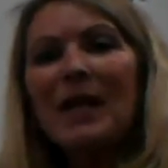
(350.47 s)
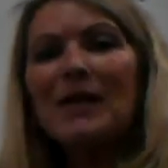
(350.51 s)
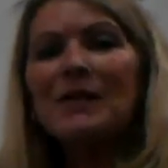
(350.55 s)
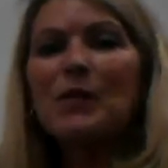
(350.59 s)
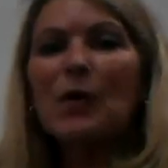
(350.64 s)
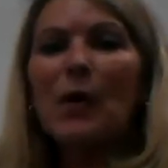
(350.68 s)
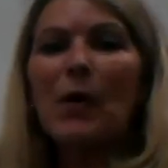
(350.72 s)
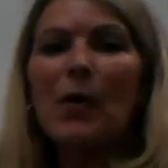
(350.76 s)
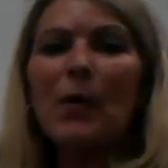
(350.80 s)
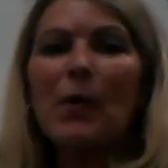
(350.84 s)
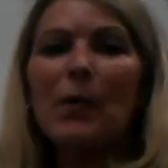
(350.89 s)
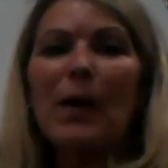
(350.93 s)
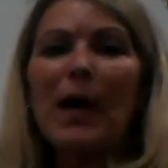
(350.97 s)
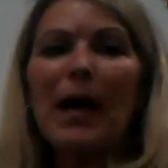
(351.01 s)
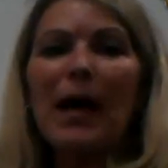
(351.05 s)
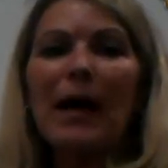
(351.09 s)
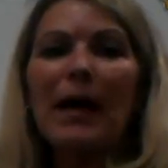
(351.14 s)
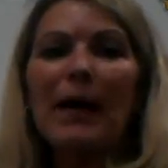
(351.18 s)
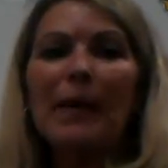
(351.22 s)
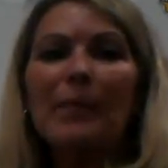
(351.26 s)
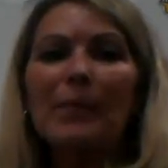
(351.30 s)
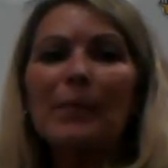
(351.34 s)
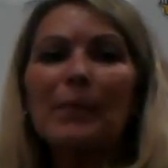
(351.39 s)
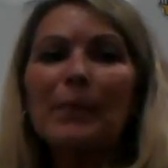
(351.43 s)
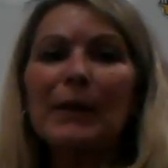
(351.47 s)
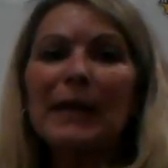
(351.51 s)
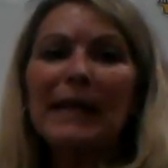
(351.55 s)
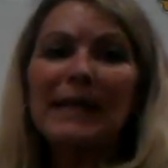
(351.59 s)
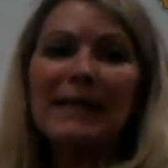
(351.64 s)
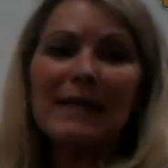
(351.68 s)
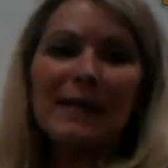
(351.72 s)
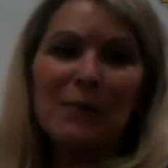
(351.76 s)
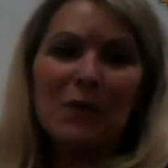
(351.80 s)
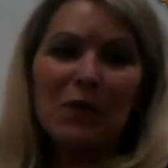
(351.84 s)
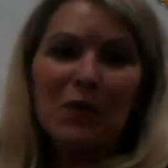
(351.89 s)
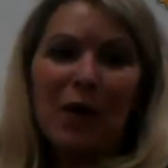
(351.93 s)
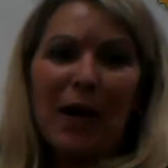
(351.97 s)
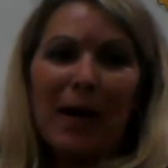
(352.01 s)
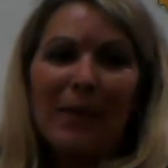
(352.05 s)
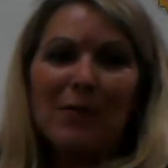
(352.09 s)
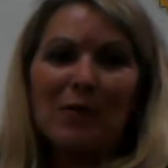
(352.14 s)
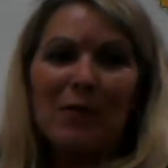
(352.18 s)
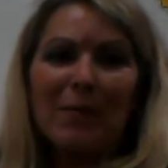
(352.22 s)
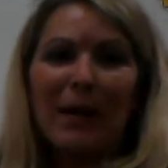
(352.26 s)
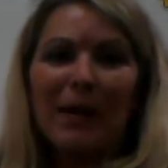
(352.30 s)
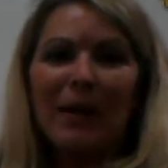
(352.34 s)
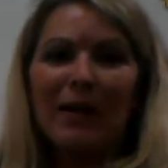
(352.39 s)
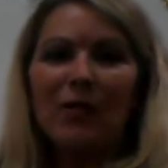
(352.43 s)
So um, please subscribe to
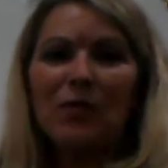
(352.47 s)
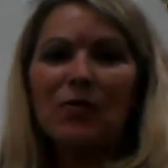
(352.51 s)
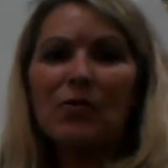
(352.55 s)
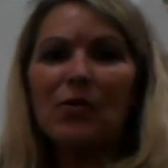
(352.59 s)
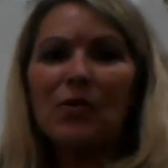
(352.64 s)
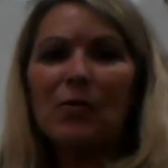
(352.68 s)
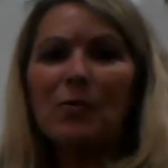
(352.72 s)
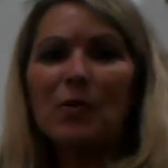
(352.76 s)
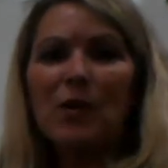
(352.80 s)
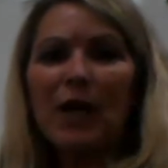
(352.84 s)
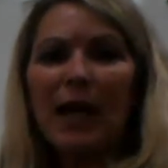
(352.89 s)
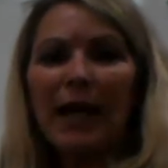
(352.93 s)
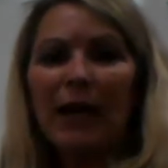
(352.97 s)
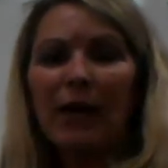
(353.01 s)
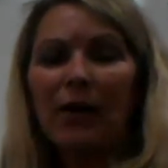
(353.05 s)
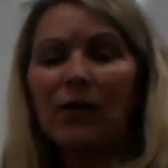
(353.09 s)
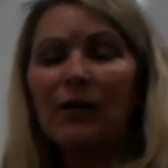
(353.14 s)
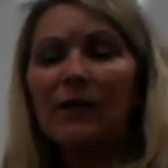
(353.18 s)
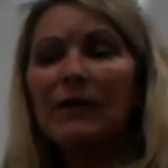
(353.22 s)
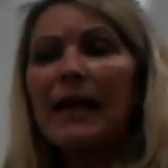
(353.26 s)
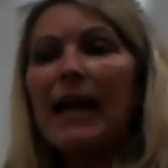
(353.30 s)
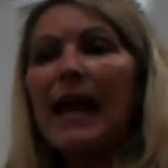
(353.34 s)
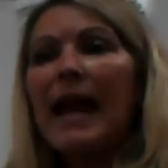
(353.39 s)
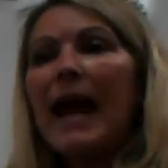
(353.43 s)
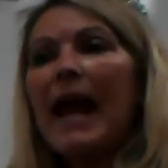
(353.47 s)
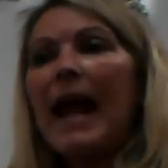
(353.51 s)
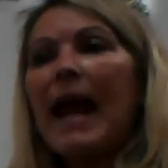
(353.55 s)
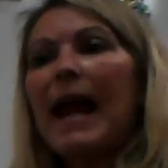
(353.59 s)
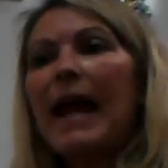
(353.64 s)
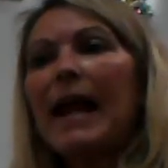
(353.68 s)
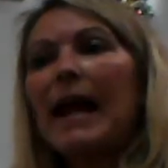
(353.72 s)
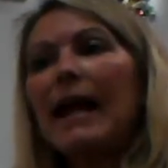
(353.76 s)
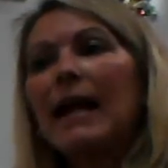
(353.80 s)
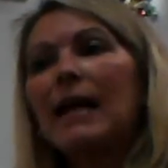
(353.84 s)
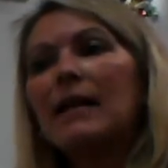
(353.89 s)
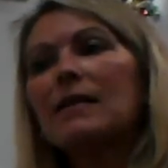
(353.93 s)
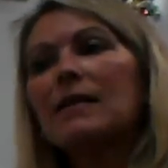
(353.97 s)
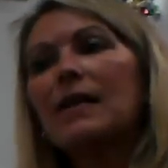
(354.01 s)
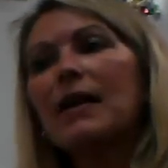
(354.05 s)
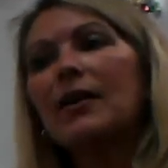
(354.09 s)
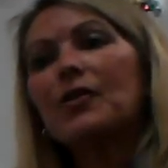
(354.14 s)
my YouTube channel and uh,